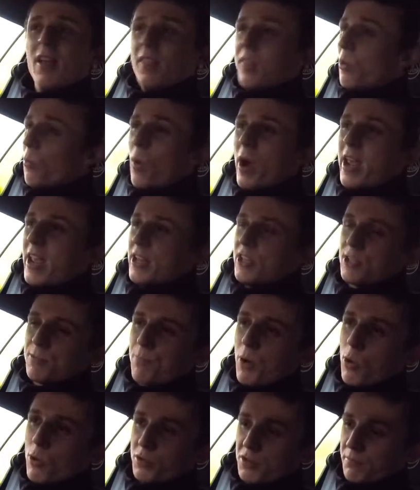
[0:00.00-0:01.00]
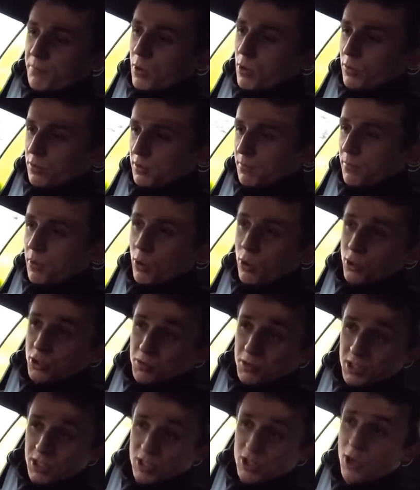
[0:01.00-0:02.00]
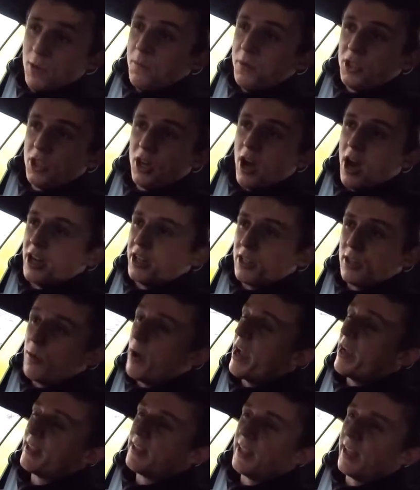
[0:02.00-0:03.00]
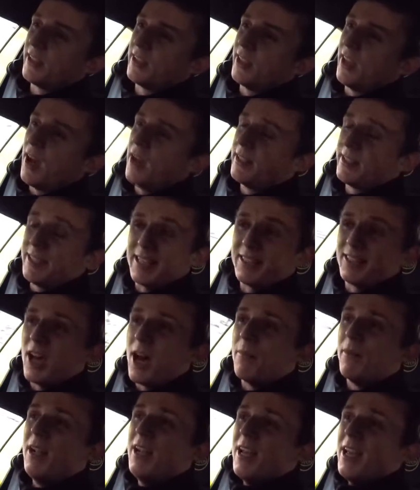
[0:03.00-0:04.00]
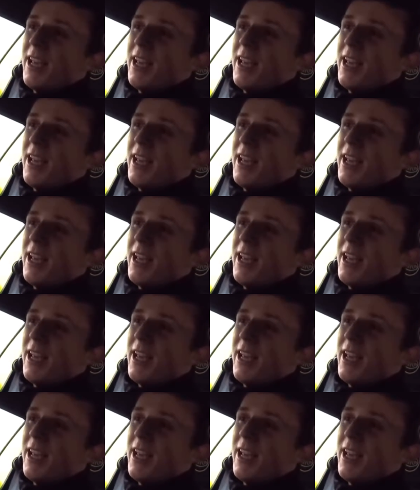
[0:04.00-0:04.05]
the way it just pulls and pulls and pulls with the supercharger, the way it's set up,